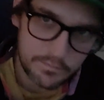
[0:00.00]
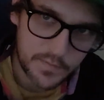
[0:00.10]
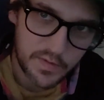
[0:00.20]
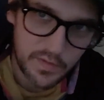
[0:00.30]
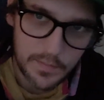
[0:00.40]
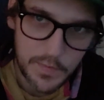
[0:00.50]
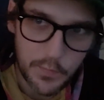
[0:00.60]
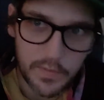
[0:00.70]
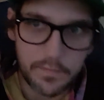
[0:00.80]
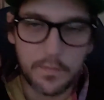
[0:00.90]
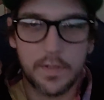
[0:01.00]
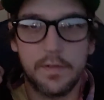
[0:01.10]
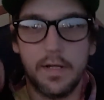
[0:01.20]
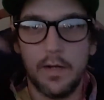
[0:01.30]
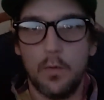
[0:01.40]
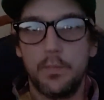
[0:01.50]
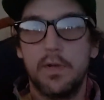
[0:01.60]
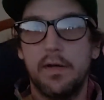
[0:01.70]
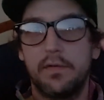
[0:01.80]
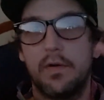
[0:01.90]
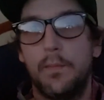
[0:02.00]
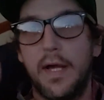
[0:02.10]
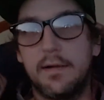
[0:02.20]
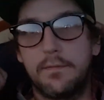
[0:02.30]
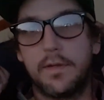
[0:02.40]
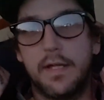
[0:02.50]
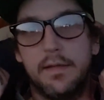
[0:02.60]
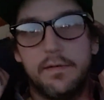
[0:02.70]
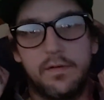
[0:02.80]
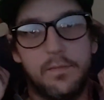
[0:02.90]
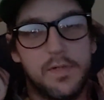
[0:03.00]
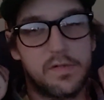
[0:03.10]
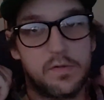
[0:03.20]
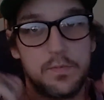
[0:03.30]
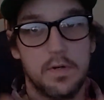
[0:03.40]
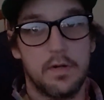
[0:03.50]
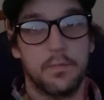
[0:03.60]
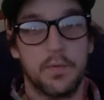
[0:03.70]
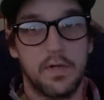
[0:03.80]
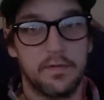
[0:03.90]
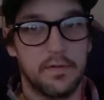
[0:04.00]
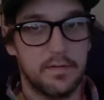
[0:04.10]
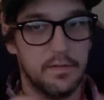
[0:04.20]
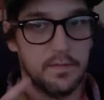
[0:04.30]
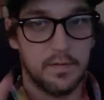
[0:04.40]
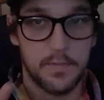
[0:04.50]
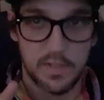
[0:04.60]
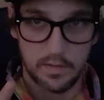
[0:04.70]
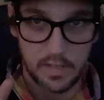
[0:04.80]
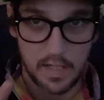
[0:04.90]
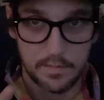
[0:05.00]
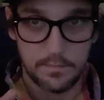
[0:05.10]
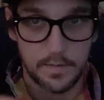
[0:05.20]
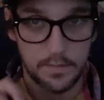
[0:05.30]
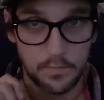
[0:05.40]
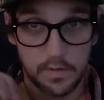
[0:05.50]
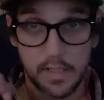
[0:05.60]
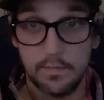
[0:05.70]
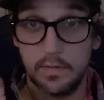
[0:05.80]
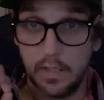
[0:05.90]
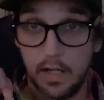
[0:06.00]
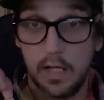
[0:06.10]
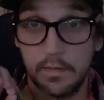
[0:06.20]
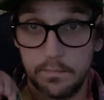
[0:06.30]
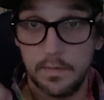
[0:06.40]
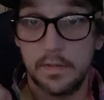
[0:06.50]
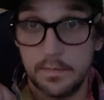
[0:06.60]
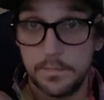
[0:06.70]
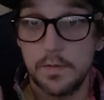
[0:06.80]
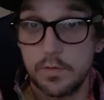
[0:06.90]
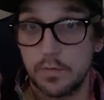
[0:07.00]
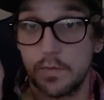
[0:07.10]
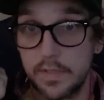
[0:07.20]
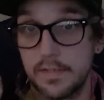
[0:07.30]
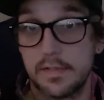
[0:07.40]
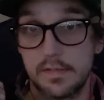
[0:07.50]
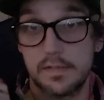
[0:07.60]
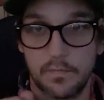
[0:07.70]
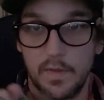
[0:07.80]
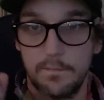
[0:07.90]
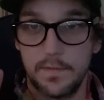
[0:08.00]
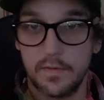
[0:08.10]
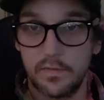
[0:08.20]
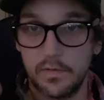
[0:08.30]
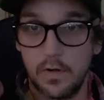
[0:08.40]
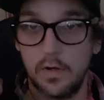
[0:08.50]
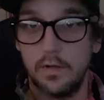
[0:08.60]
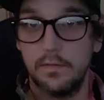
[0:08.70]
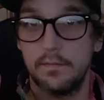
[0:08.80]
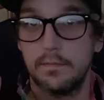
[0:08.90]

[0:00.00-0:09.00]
That's gonna be really fun. I hope you guys come back for that. That's gonna be a super awesome project, and it's gonna be a lot of fun, and we're gonna have a lot of fun in the future with this. Fence is gone.